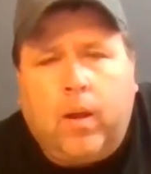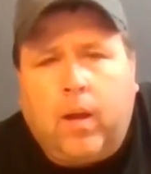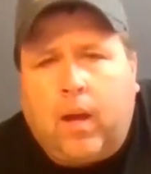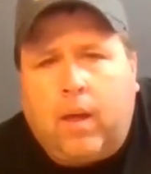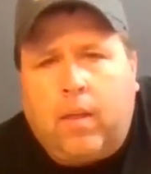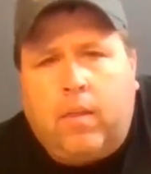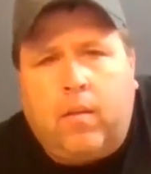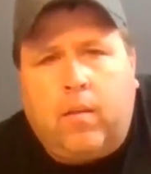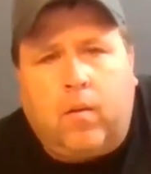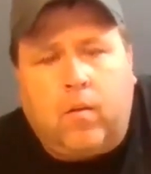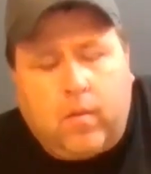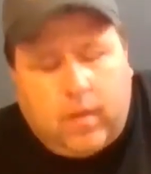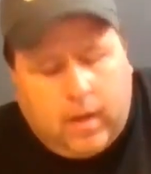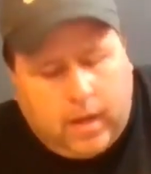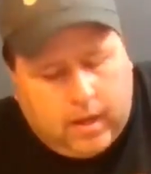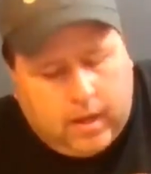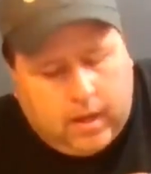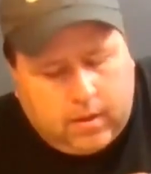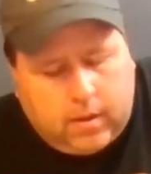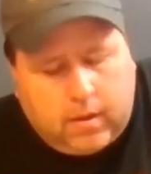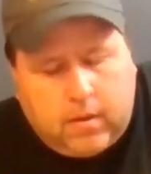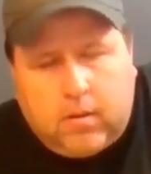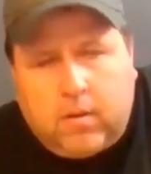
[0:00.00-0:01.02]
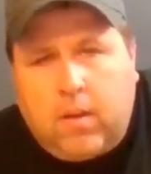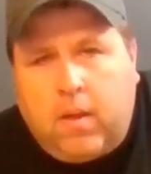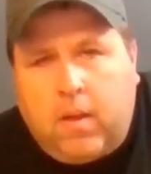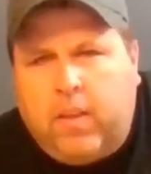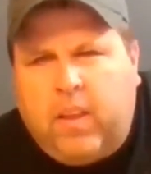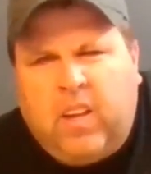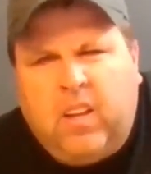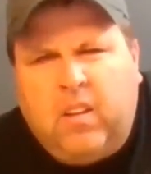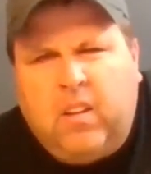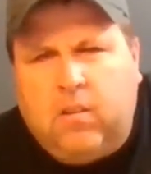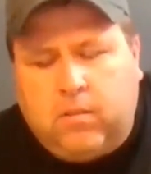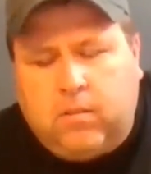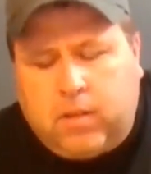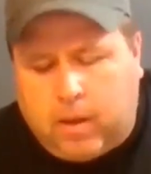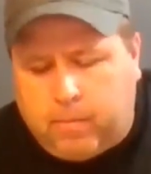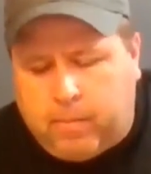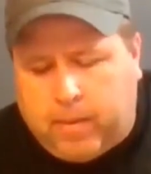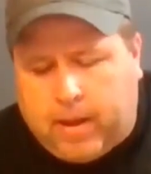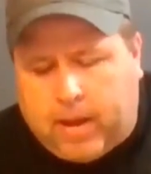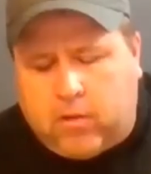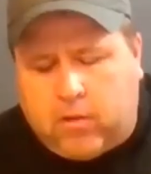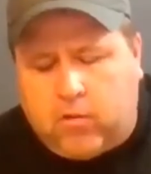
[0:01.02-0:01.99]
He got 13th. I think he just
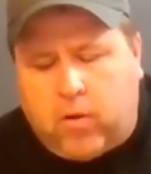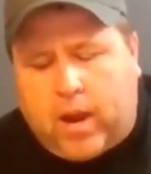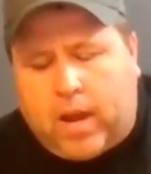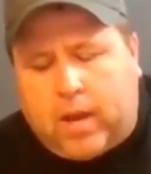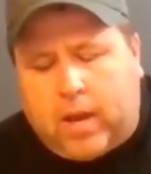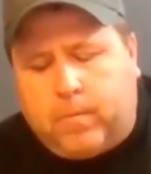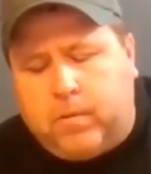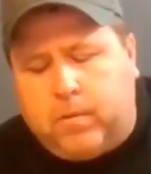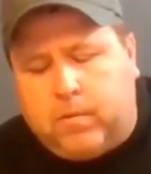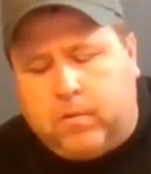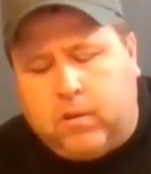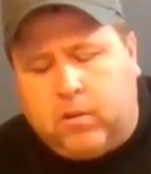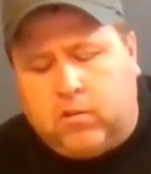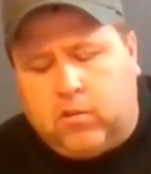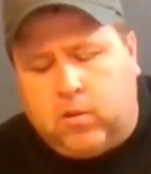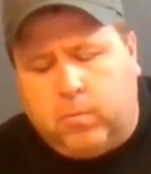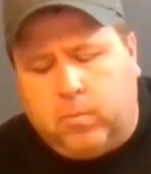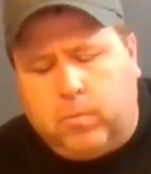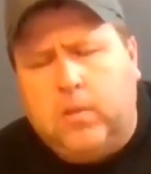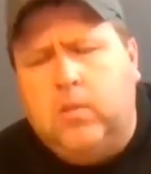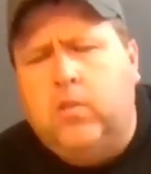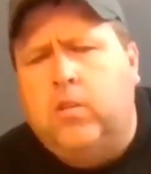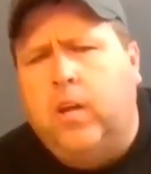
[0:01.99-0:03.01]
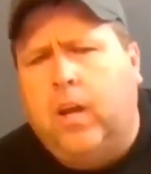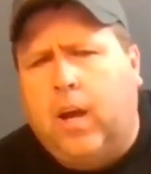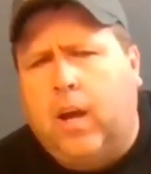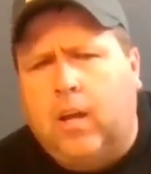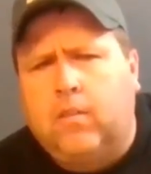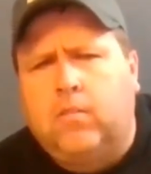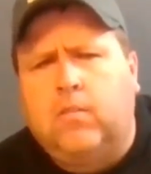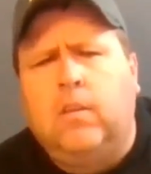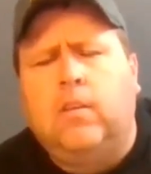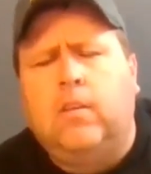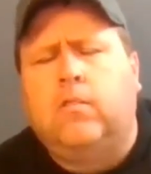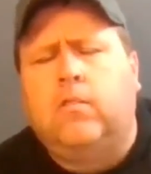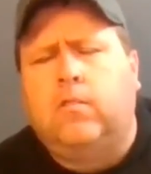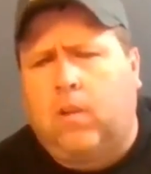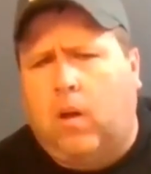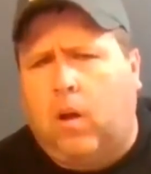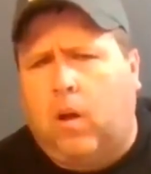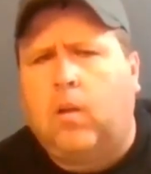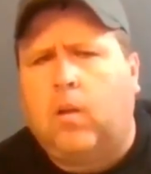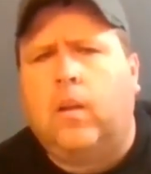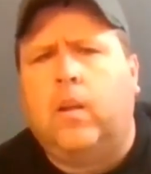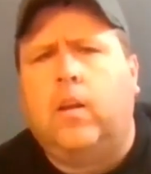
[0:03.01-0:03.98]
had bad track position, but Giassi's
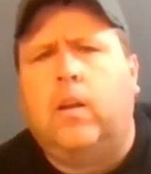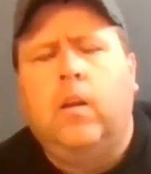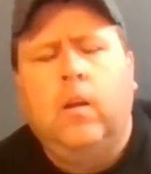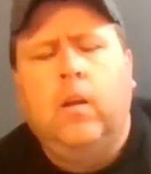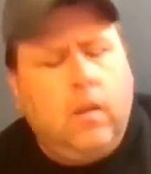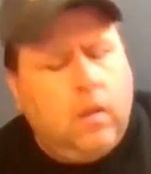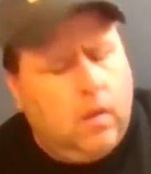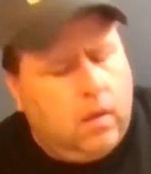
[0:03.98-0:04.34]
solid.